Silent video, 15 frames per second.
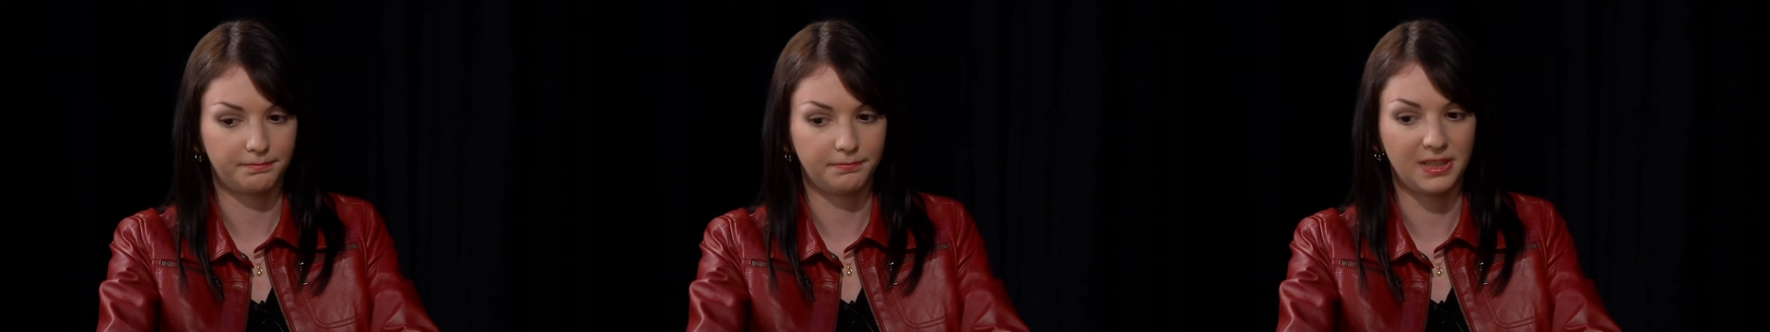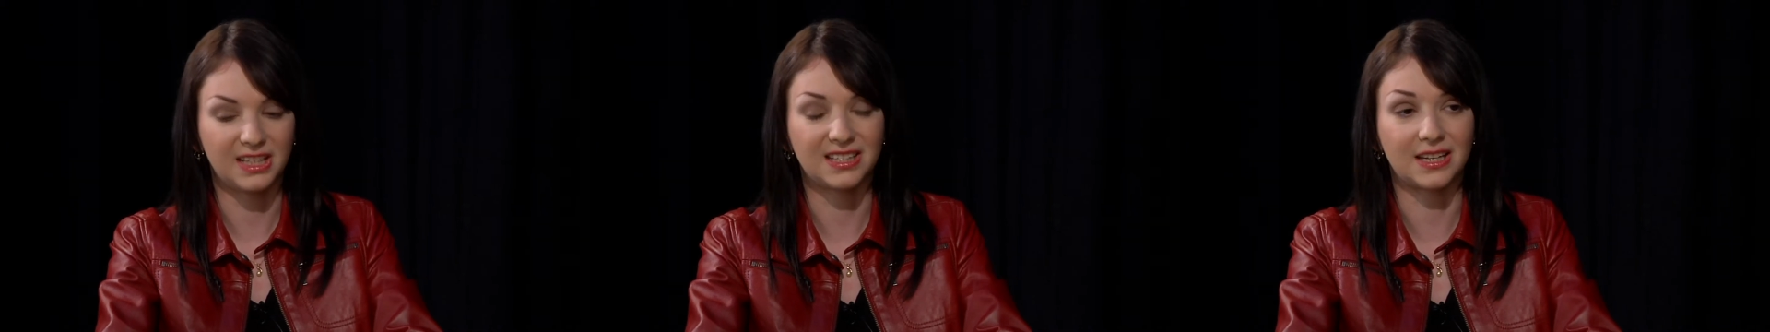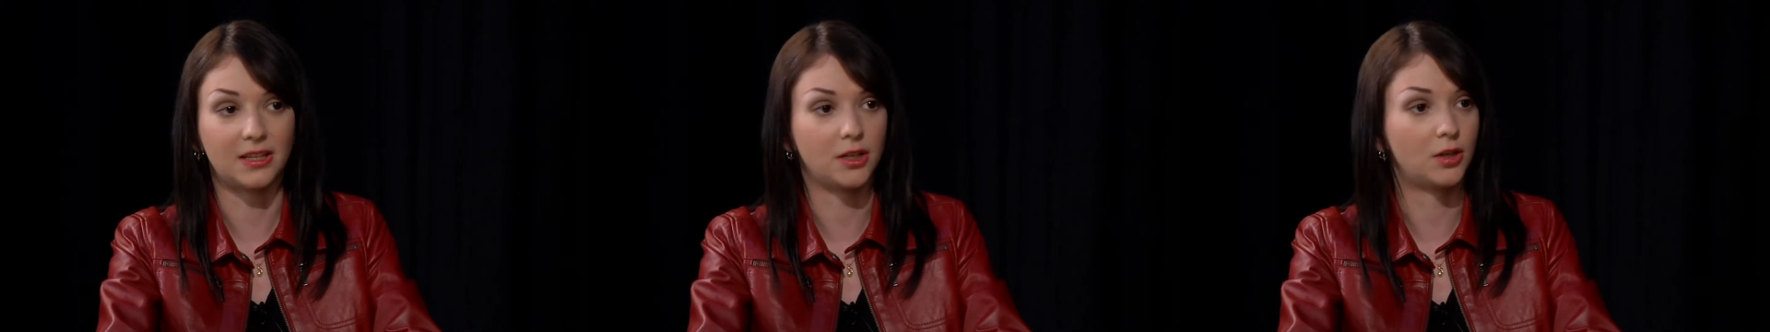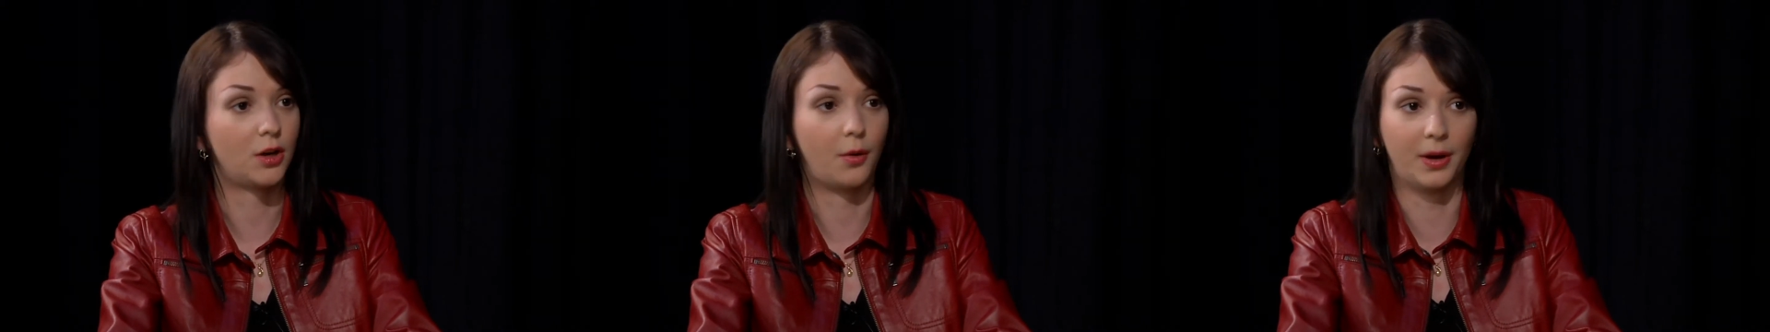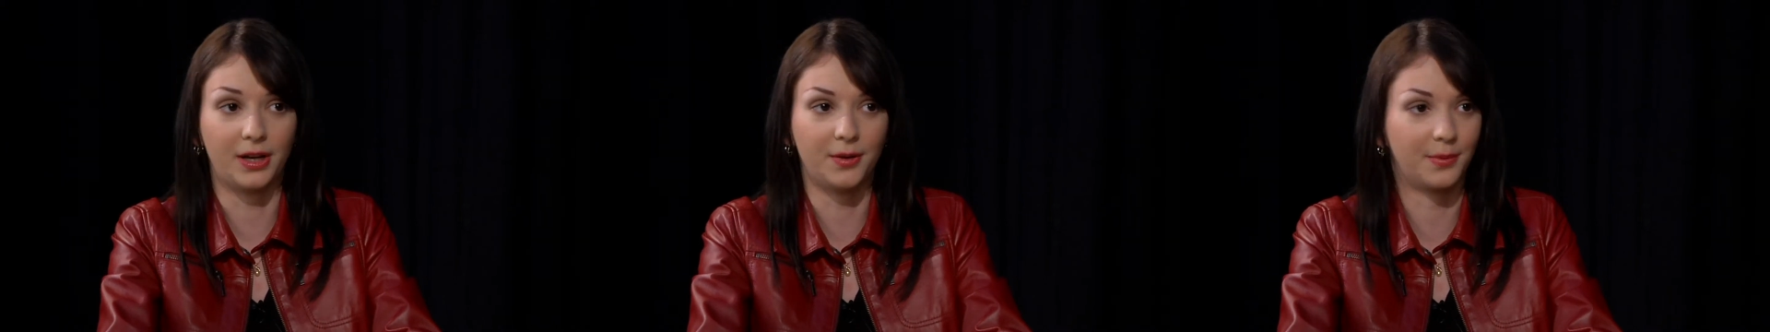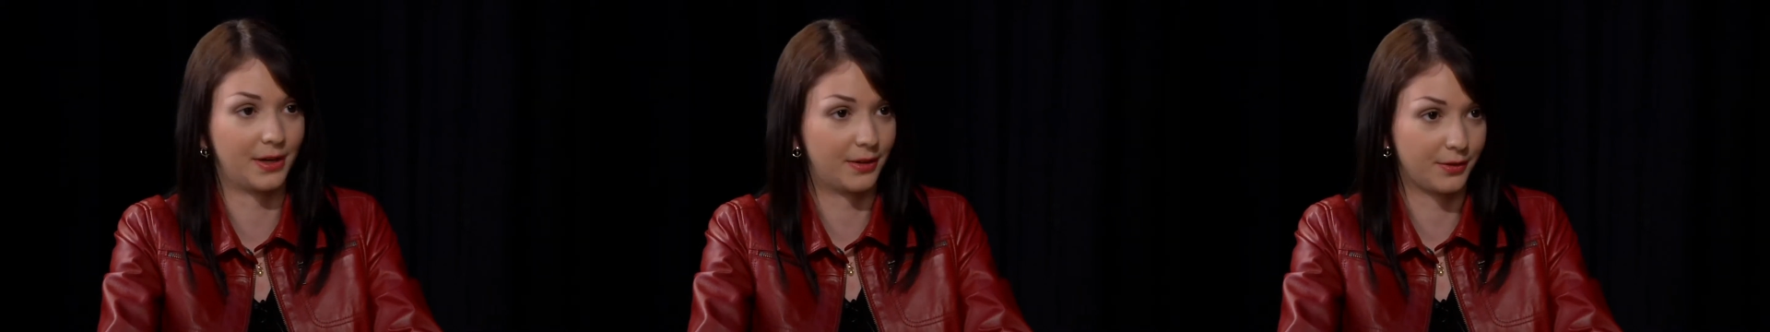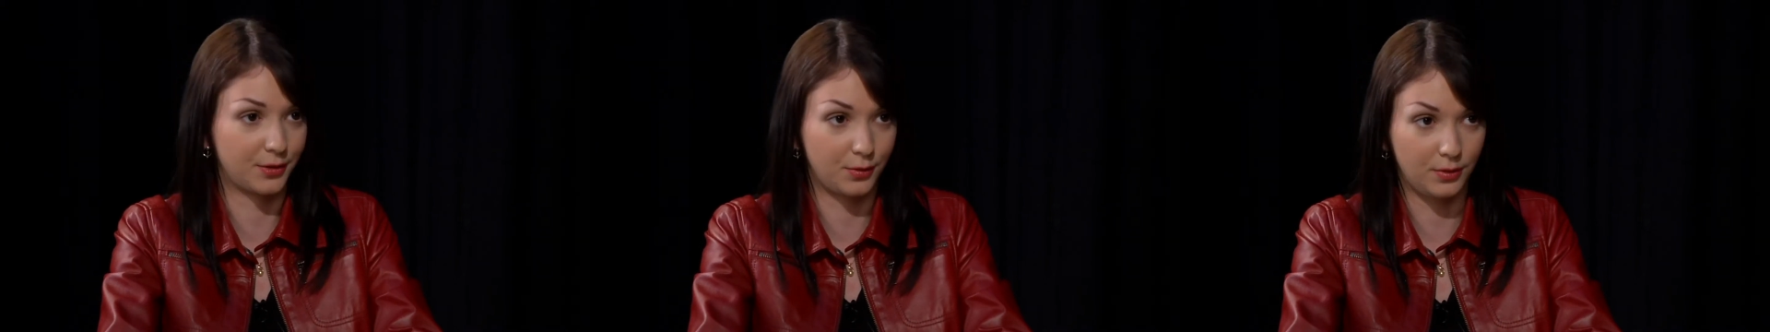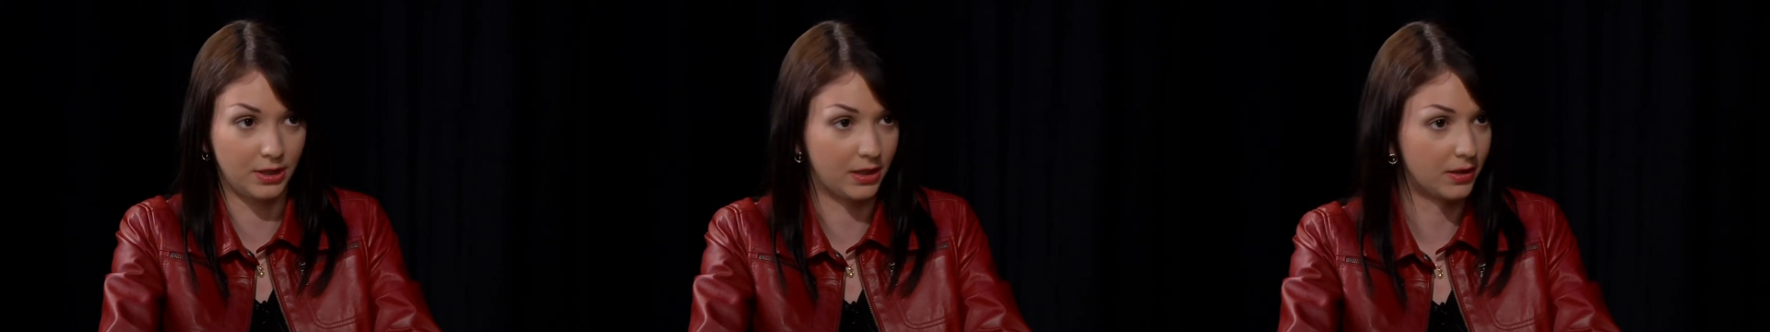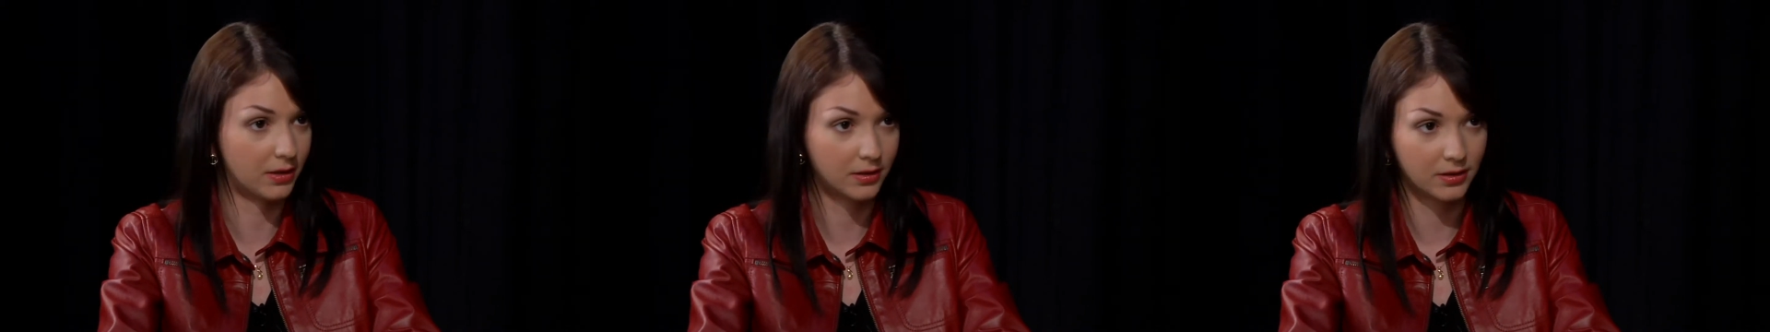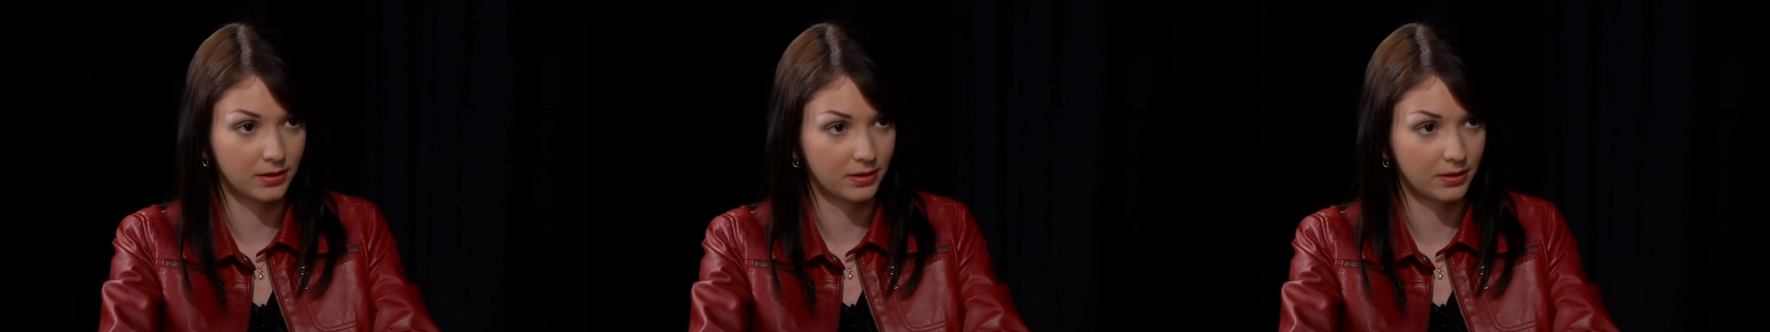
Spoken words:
Because I didn't know anyone else who did.